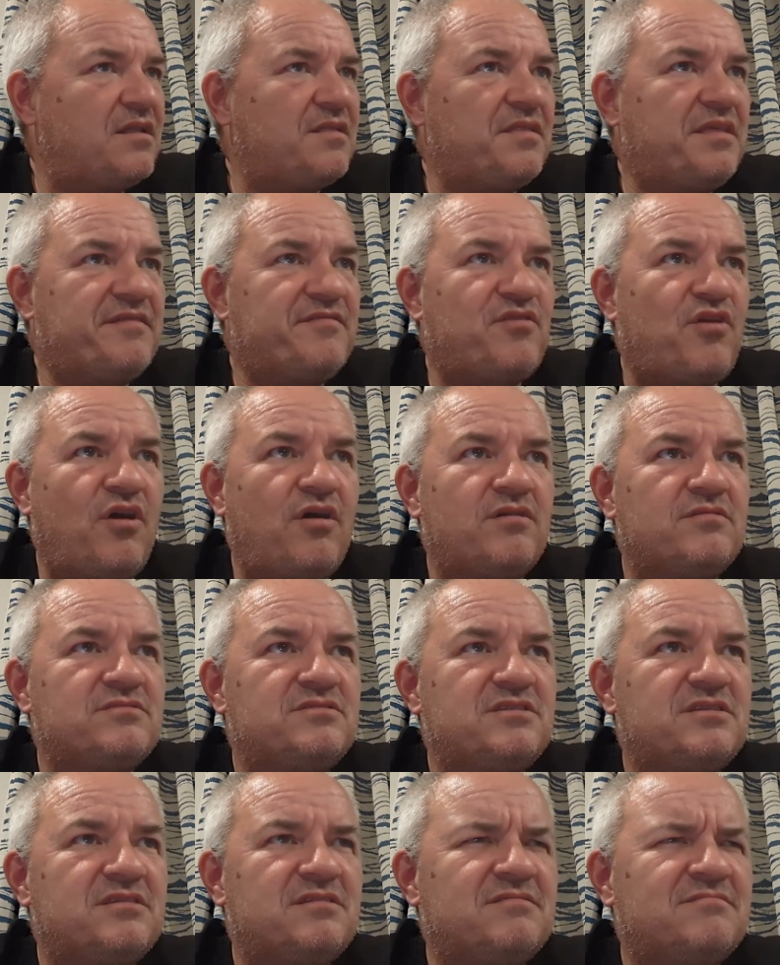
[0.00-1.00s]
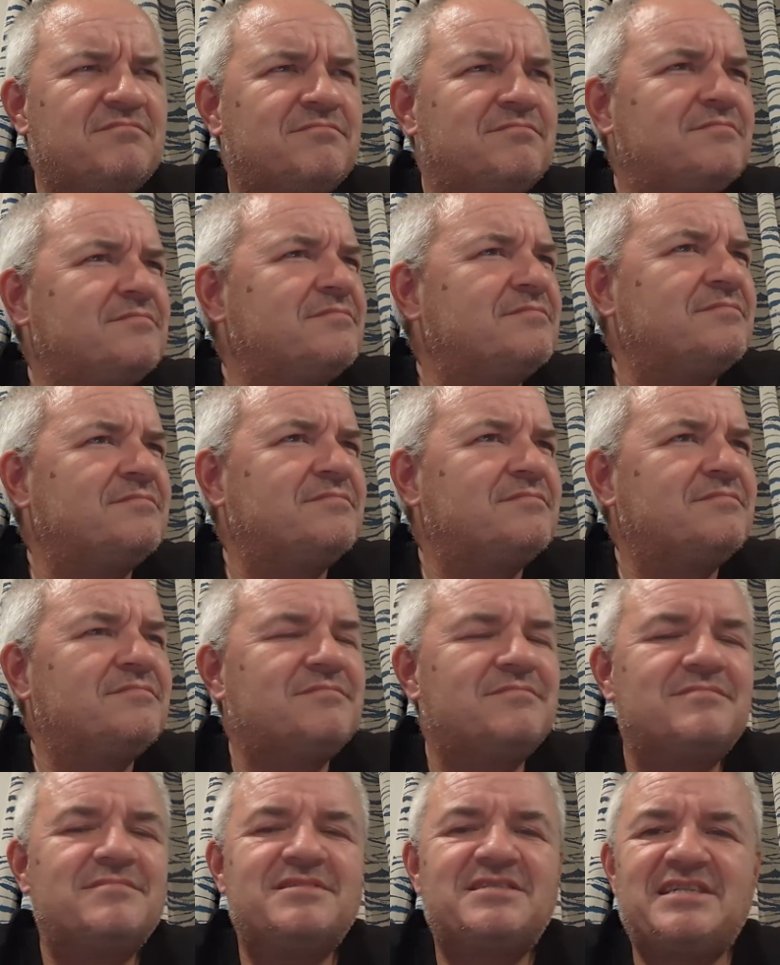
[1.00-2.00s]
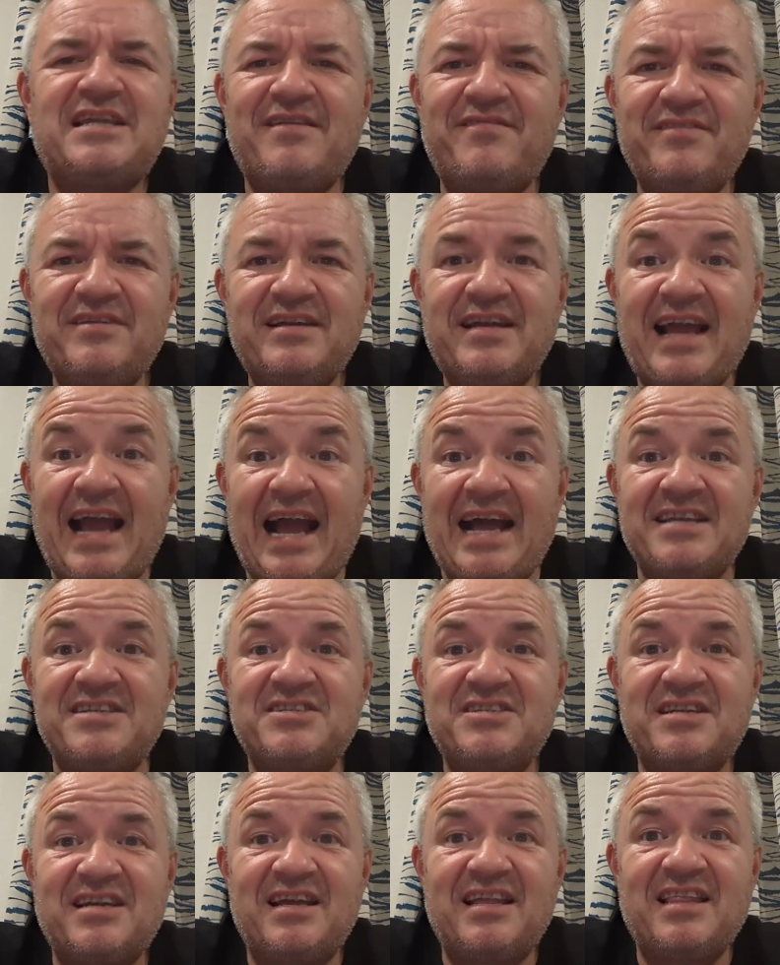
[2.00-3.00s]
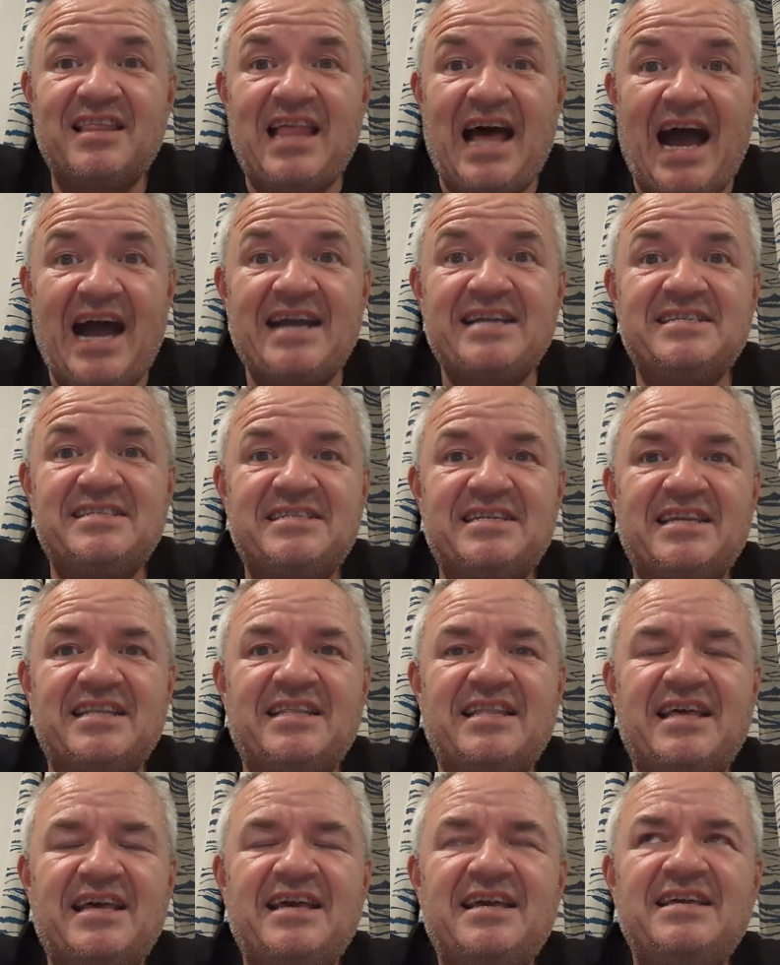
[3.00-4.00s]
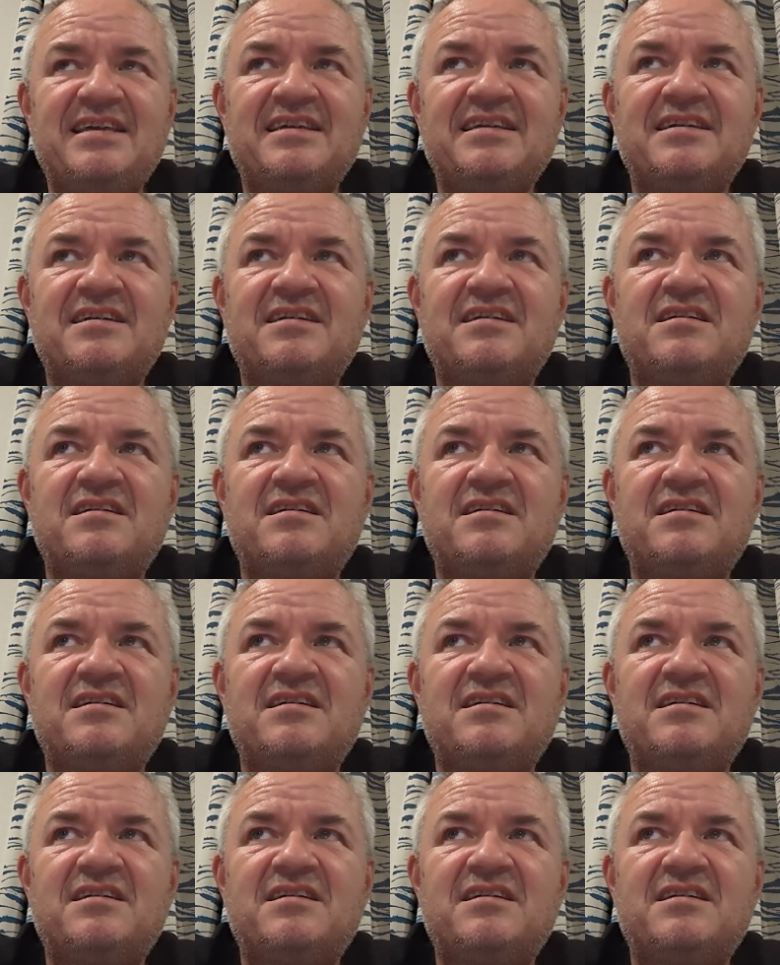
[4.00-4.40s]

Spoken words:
They've got 7 cask lines in there.